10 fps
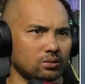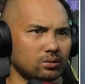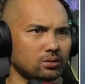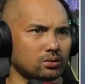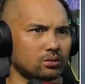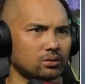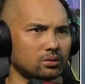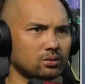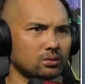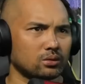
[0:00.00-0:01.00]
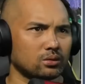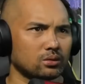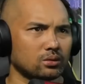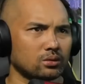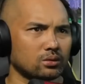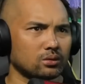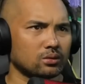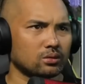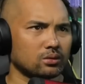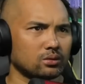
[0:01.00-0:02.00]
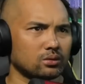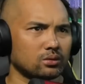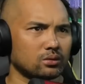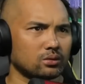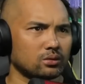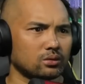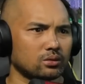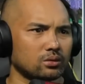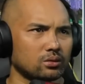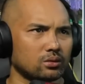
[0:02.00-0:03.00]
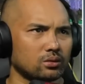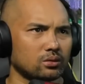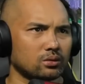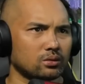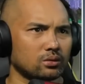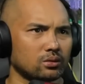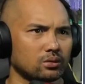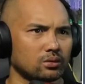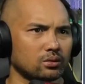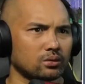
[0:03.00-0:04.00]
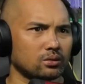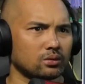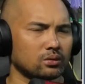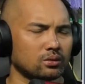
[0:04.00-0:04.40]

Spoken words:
Nobody speaks.